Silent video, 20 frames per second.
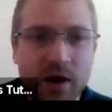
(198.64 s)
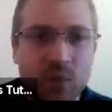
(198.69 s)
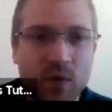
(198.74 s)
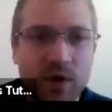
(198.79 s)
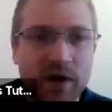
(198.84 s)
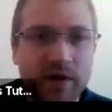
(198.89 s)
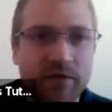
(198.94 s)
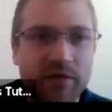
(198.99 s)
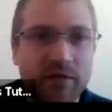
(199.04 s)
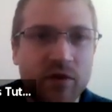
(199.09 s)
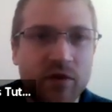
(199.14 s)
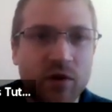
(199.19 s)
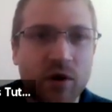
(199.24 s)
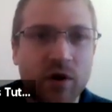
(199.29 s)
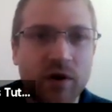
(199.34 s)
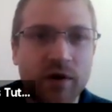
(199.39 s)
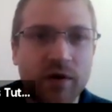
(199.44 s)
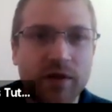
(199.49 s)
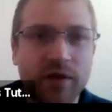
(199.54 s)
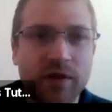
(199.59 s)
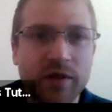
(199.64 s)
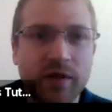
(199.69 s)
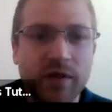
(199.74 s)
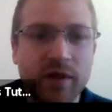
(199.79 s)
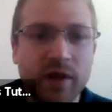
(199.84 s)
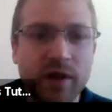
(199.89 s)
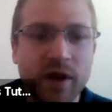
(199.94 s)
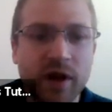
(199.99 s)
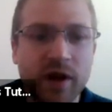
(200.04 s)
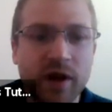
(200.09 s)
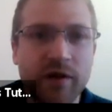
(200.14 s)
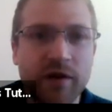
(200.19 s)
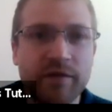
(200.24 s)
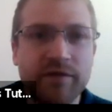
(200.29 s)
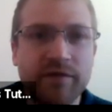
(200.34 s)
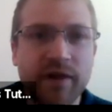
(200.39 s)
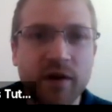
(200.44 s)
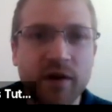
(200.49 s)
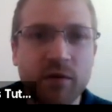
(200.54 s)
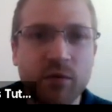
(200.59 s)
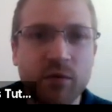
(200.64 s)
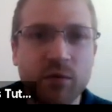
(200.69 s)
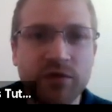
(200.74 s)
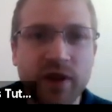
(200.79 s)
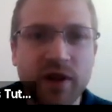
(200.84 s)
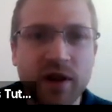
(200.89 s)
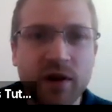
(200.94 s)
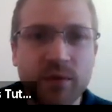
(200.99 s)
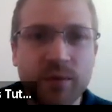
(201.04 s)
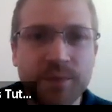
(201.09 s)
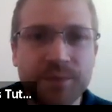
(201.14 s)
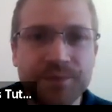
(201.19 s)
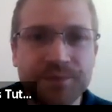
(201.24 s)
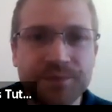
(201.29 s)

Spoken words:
We've got the Ferrel cell.